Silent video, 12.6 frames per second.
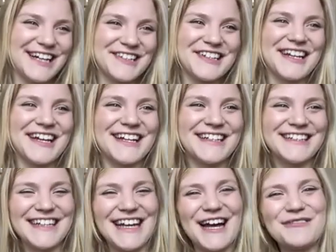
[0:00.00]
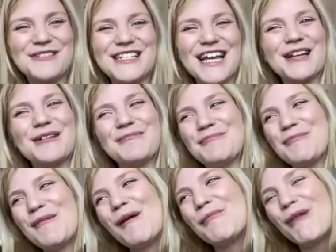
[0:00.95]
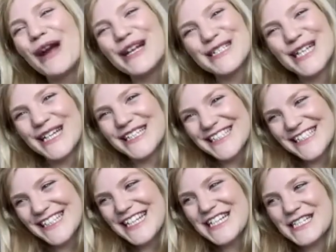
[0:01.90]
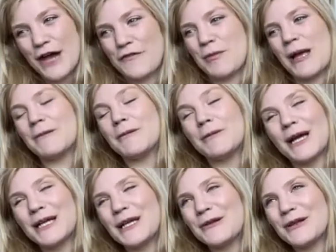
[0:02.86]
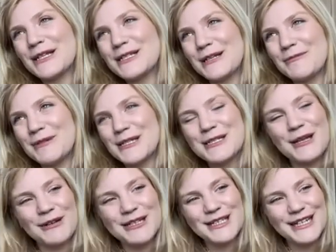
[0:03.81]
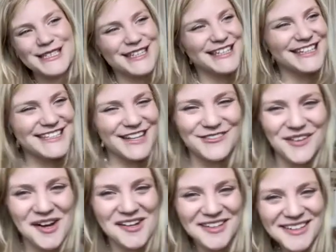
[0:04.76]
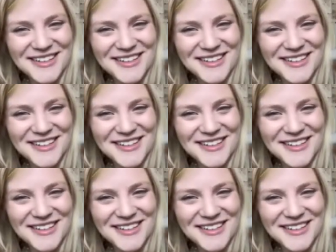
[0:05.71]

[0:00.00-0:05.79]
i'm gonna have to take a a break to to have a baby but i know that's going to be so exciting in its own right